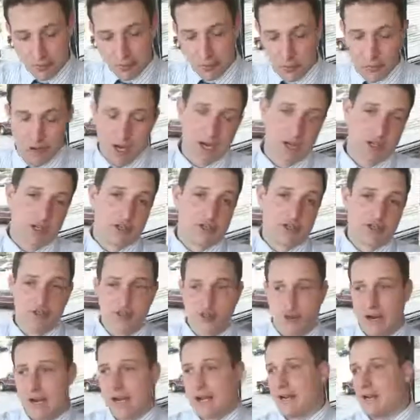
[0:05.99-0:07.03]
Washers,
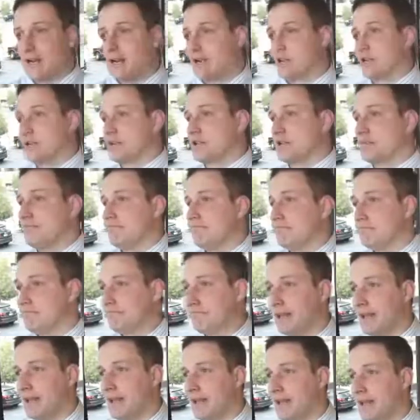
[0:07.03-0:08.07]
dryers,
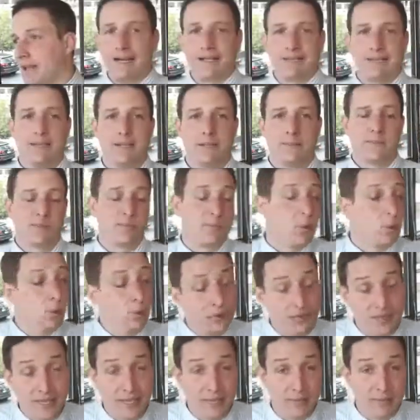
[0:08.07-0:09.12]
hot tubs,
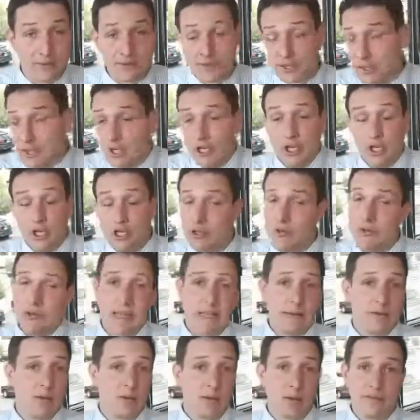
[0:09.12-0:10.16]
pool tables, you name it.